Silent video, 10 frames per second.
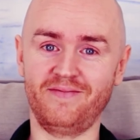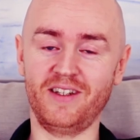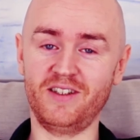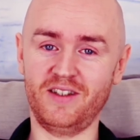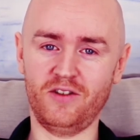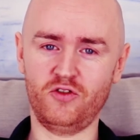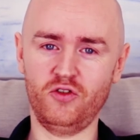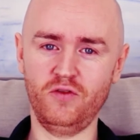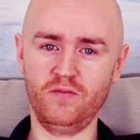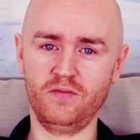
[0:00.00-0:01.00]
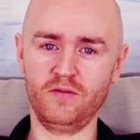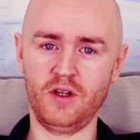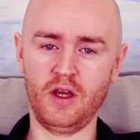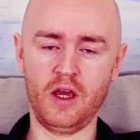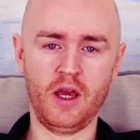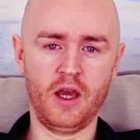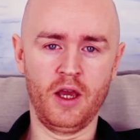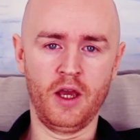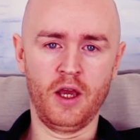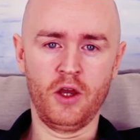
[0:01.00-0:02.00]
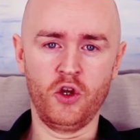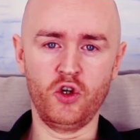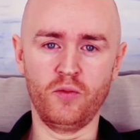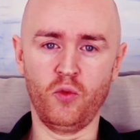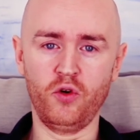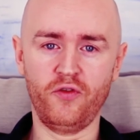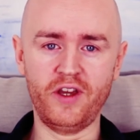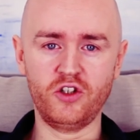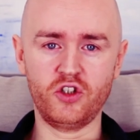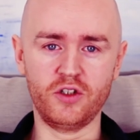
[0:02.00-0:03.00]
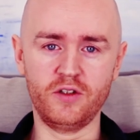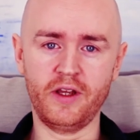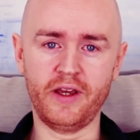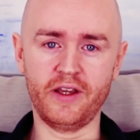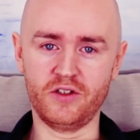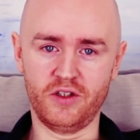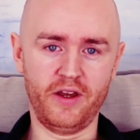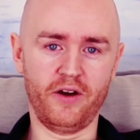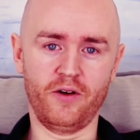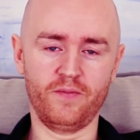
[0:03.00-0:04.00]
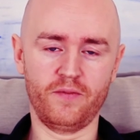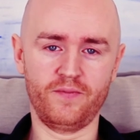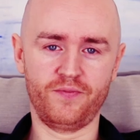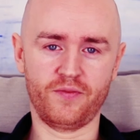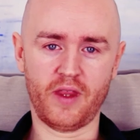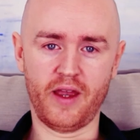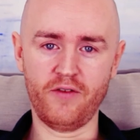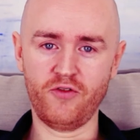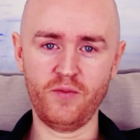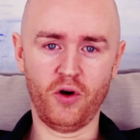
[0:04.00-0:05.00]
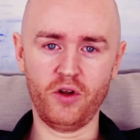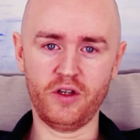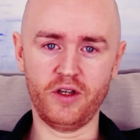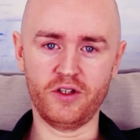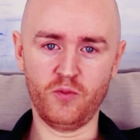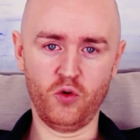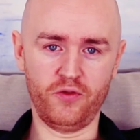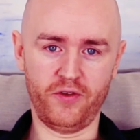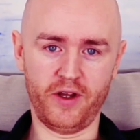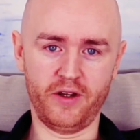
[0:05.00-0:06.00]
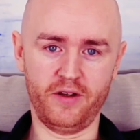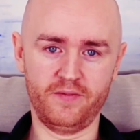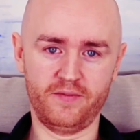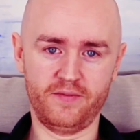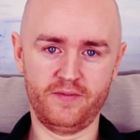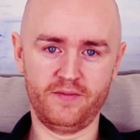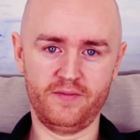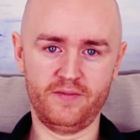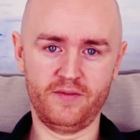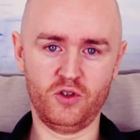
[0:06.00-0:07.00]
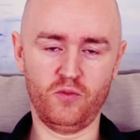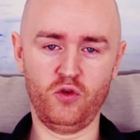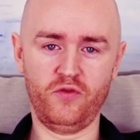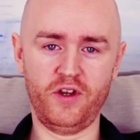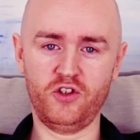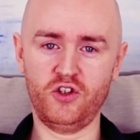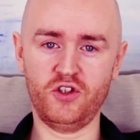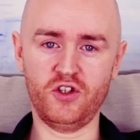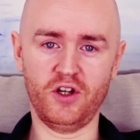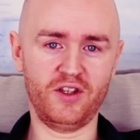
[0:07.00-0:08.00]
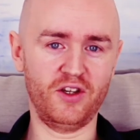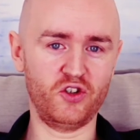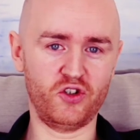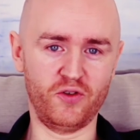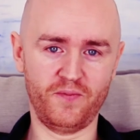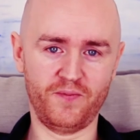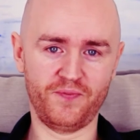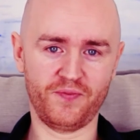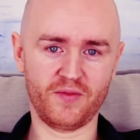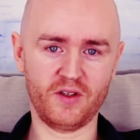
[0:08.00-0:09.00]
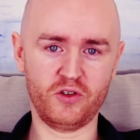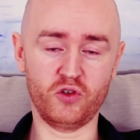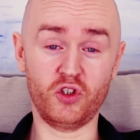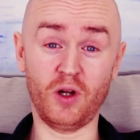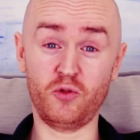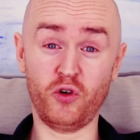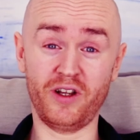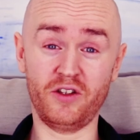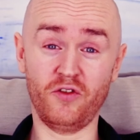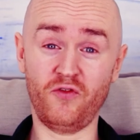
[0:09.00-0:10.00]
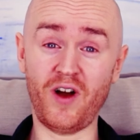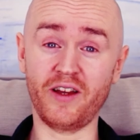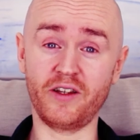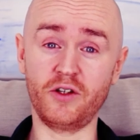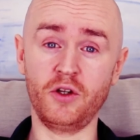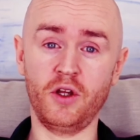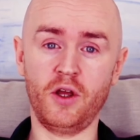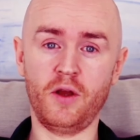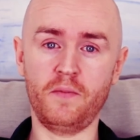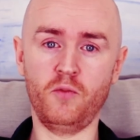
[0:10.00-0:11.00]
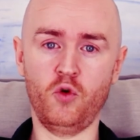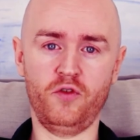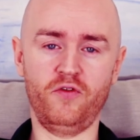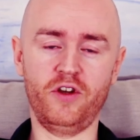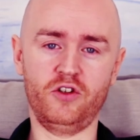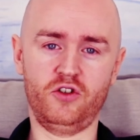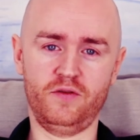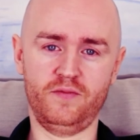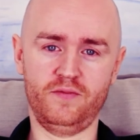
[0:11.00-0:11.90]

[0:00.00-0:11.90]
Isn't that true? Your motivation is there. Everybody is motivated. So motivation is not the issue. So stop trying to find motivation.